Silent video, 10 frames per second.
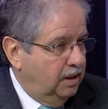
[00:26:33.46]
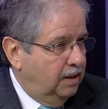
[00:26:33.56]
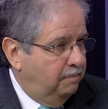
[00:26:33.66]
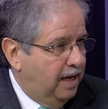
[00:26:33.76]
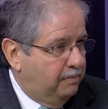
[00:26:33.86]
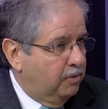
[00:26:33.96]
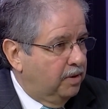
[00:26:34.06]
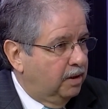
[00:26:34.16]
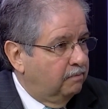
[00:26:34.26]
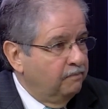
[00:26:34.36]
Paper
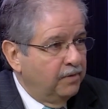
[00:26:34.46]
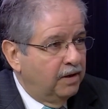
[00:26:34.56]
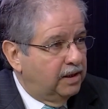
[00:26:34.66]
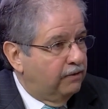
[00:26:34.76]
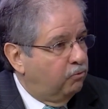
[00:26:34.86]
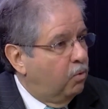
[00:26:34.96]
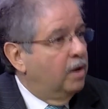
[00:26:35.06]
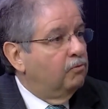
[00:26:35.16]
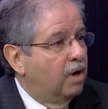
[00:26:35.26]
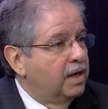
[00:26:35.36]
Mill, they've won
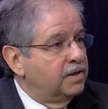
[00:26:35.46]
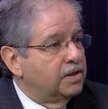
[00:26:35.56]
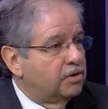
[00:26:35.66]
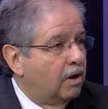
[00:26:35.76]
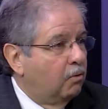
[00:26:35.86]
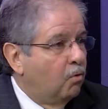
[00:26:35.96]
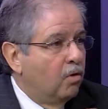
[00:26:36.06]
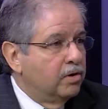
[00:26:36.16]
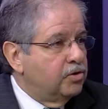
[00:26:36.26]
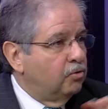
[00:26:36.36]
Rising Star
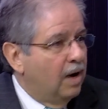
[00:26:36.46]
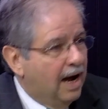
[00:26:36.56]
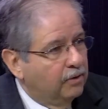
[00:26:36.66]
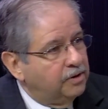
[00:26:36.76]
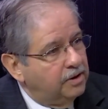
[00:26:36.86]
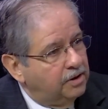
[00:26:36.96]
Awards throughout the years.